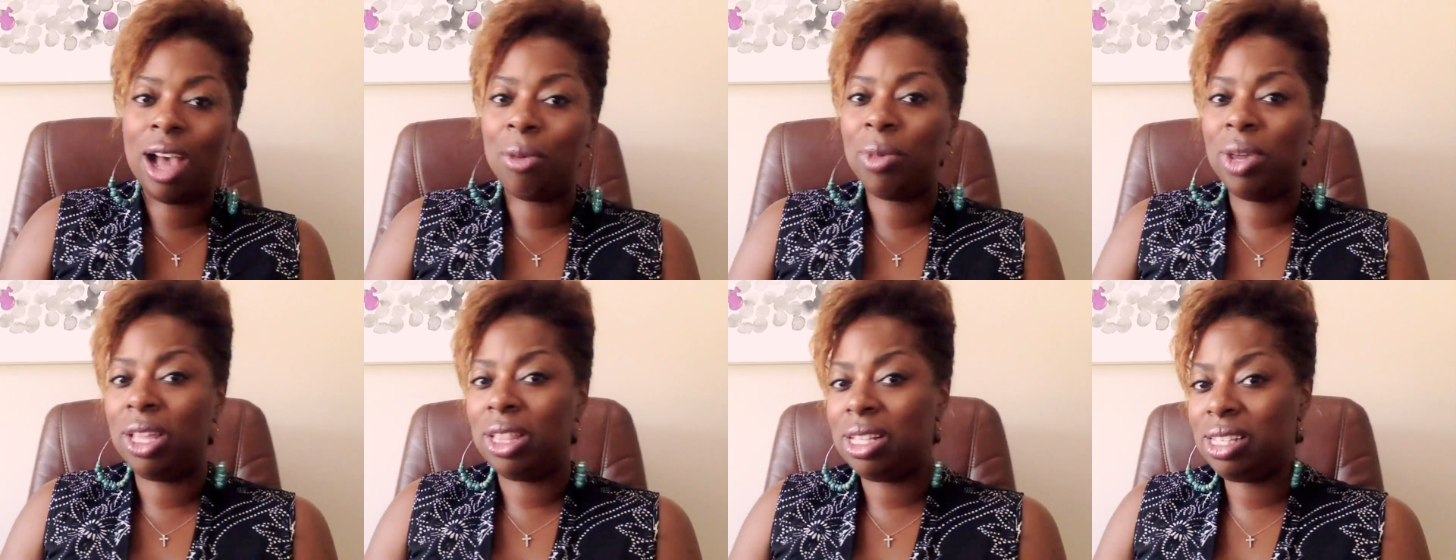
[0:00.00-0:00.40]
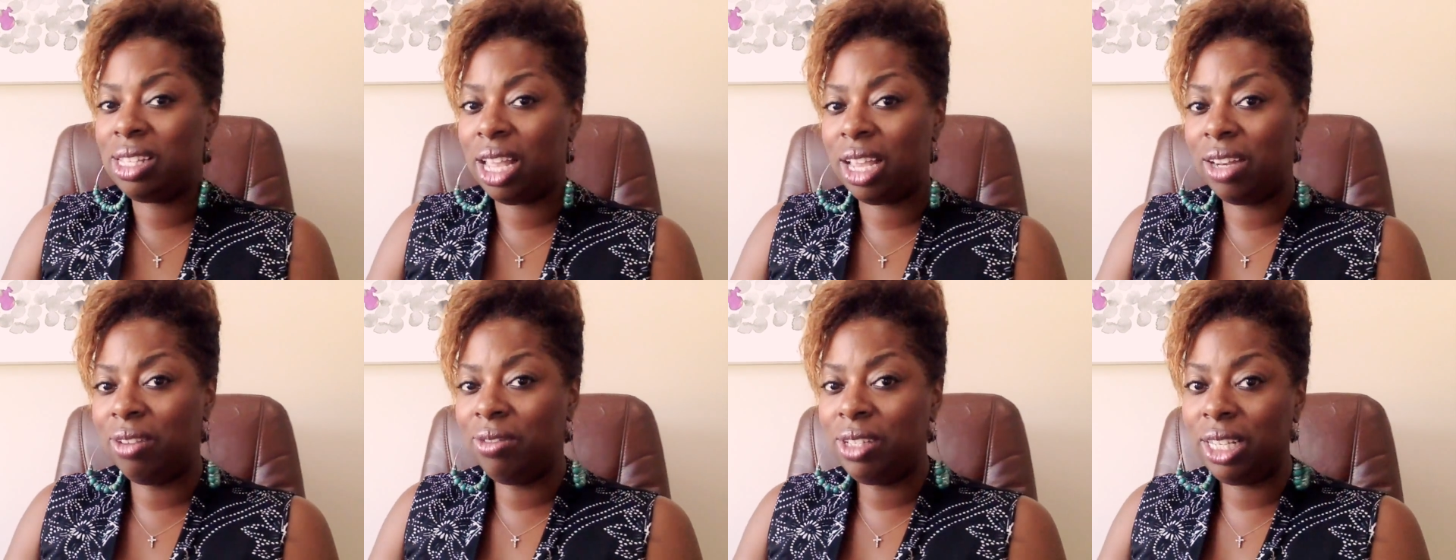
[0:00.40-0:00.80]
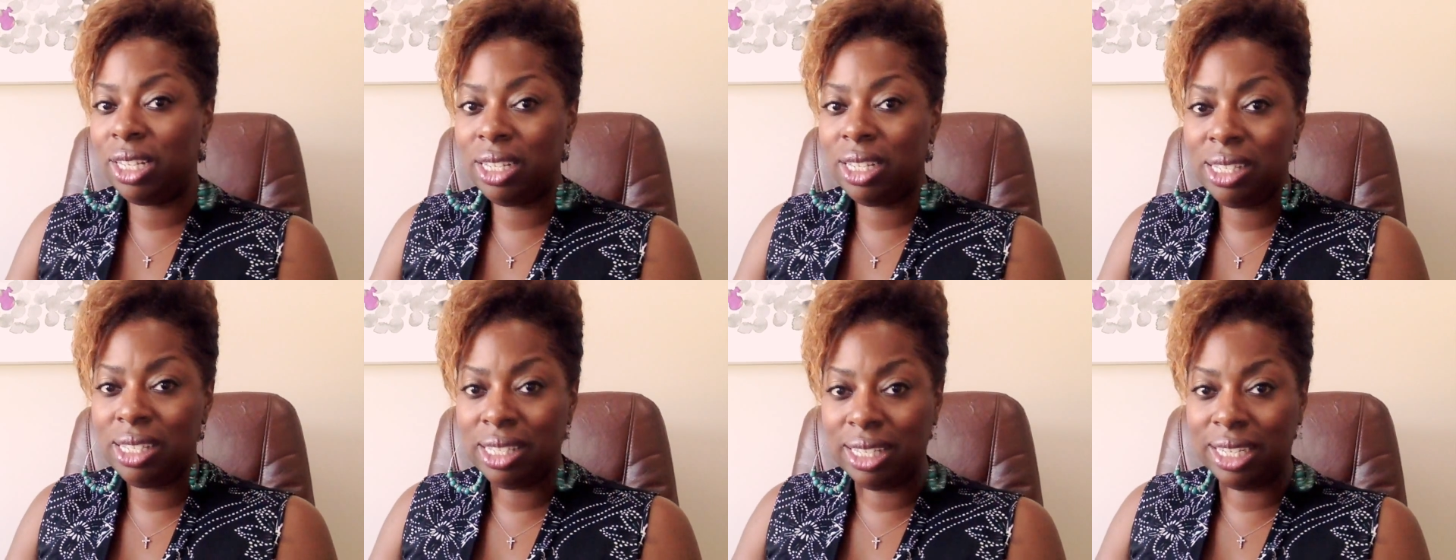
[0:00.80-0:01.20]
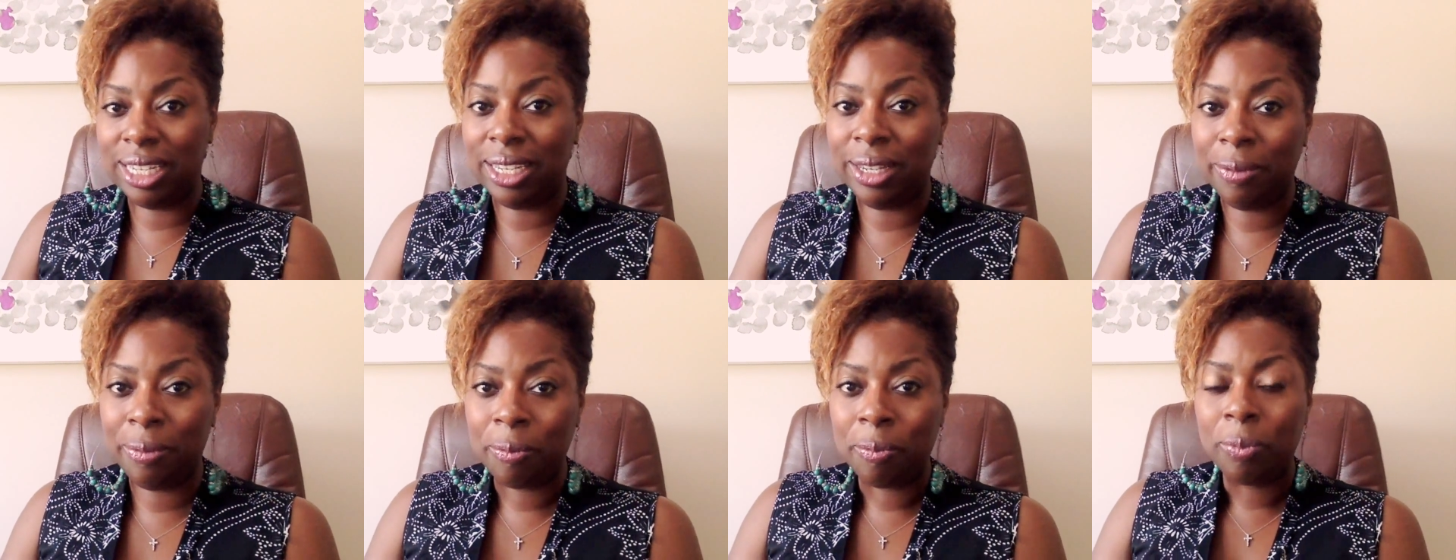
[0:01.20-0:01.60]
in the state of
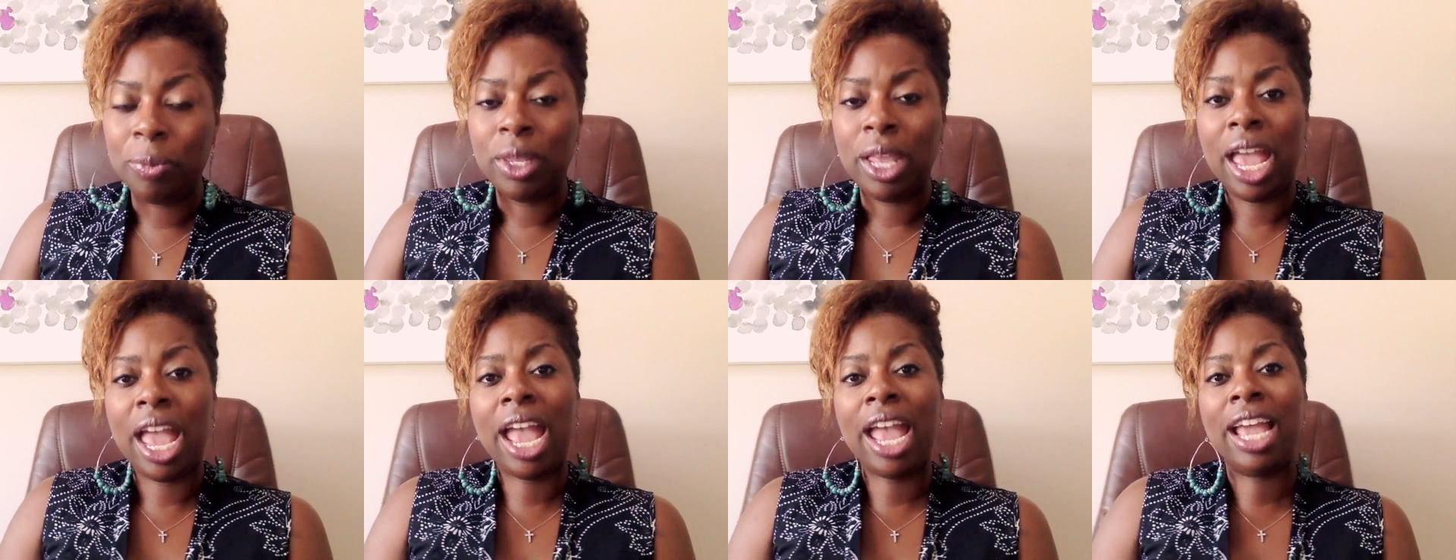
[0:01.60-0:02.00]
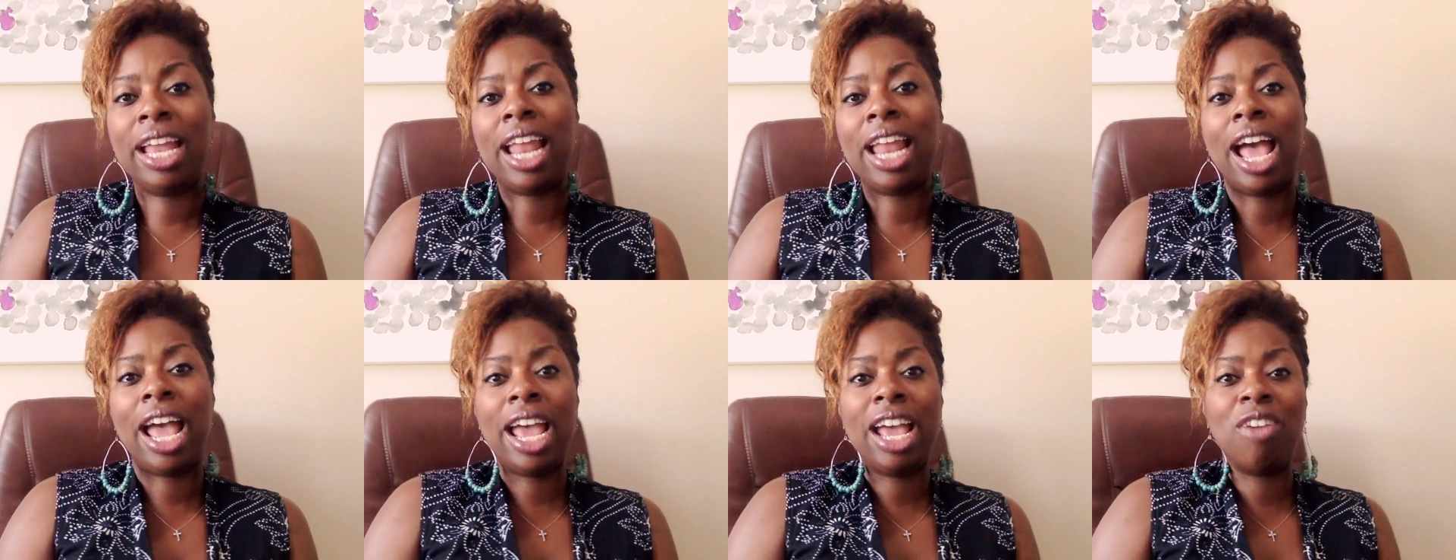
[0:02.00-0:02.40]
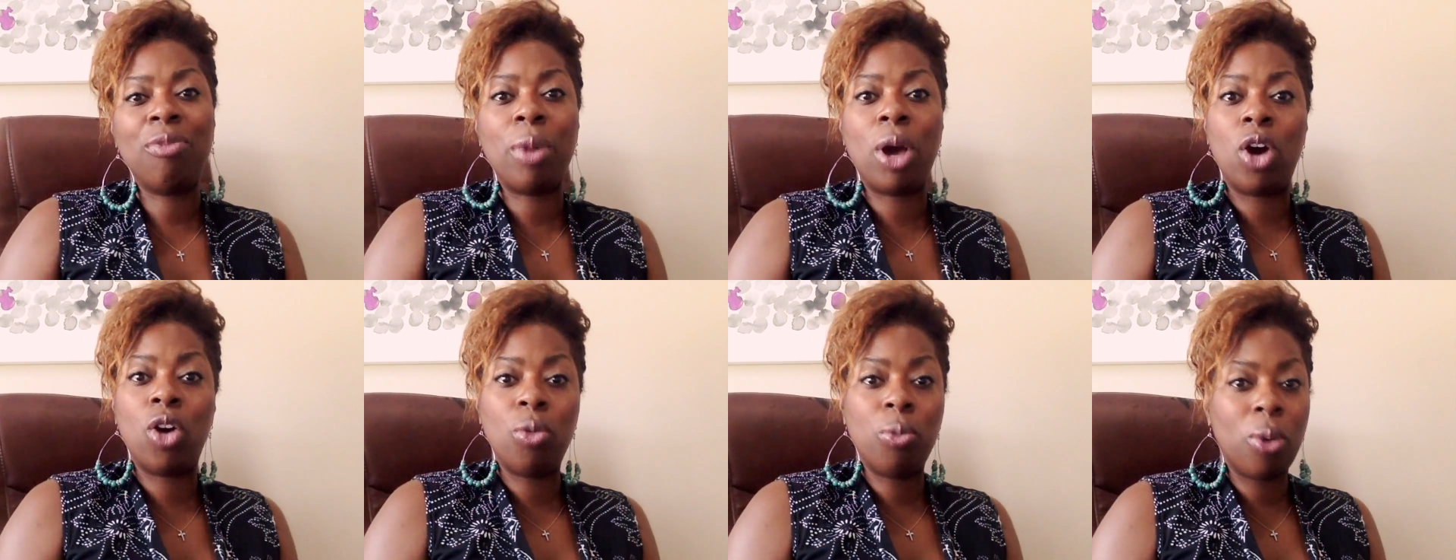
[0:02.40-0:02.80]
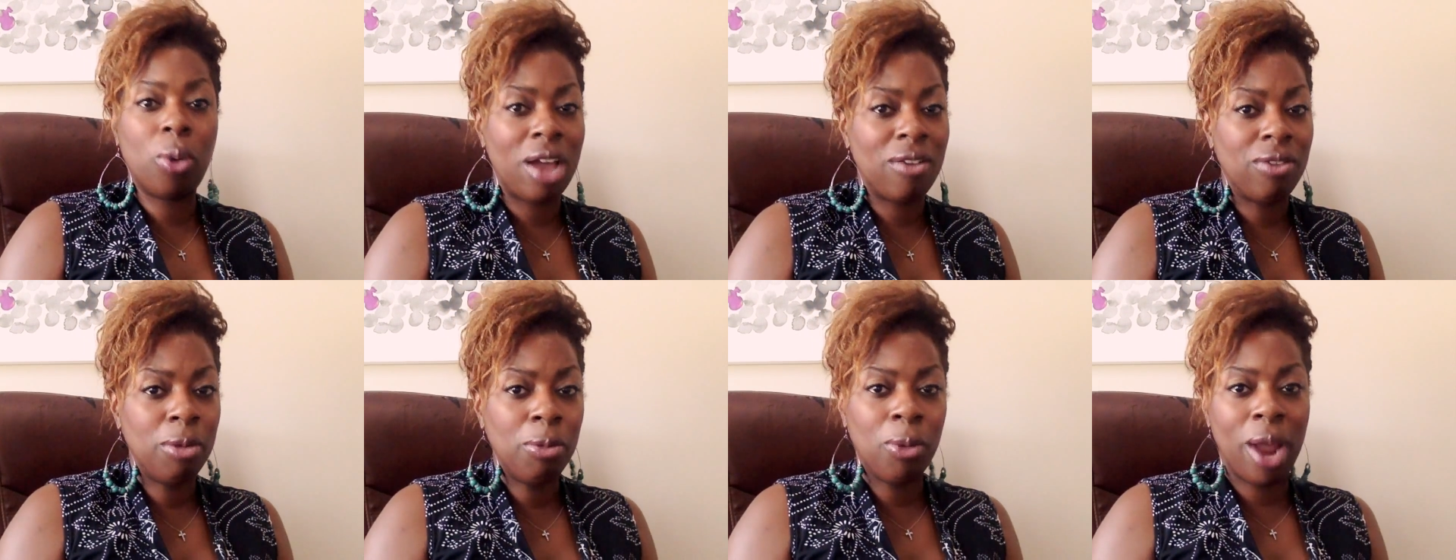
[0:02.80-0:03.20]
Tennessee, and I have my own
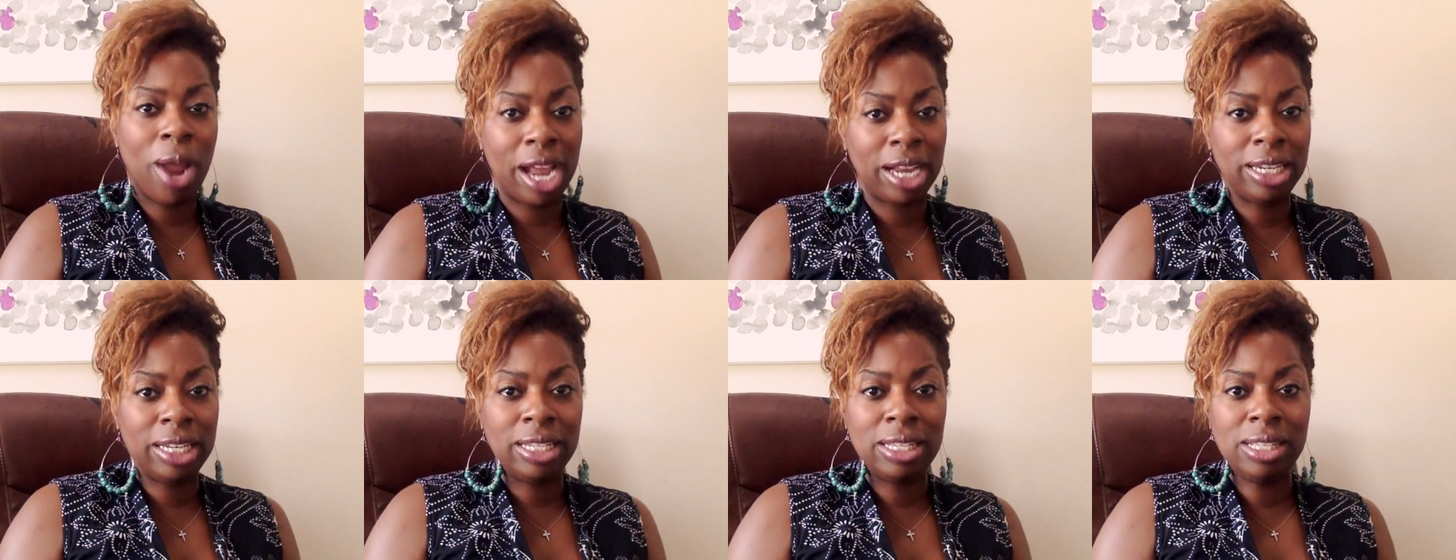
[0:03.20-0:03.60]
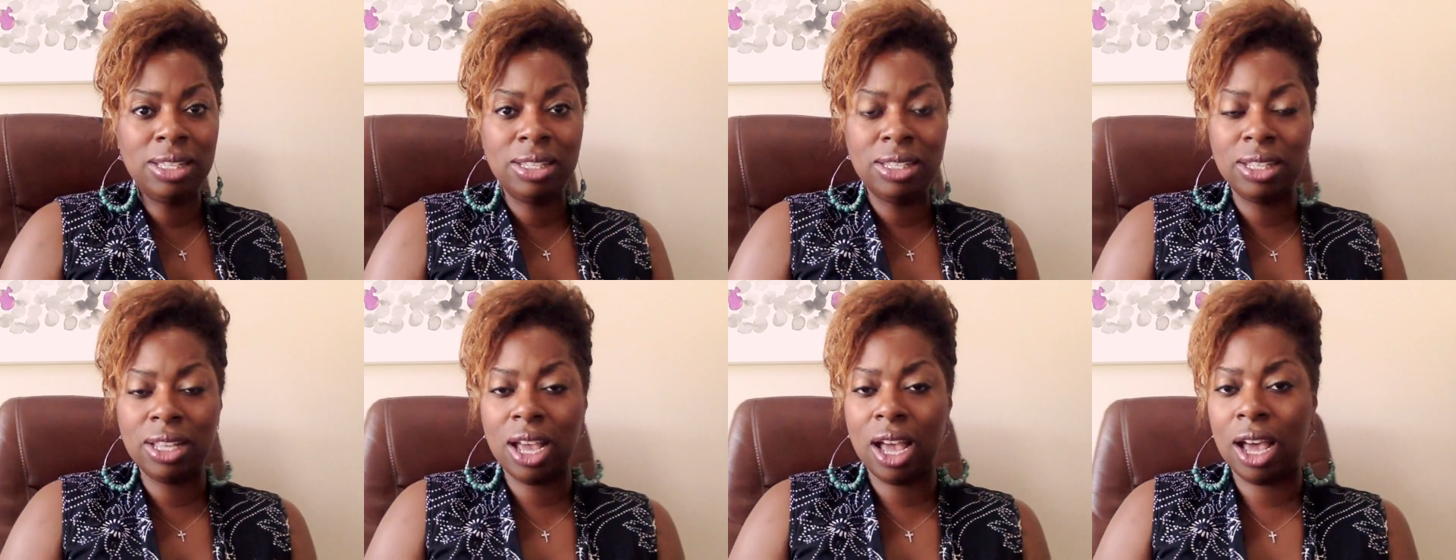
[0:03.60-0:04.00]
private practice,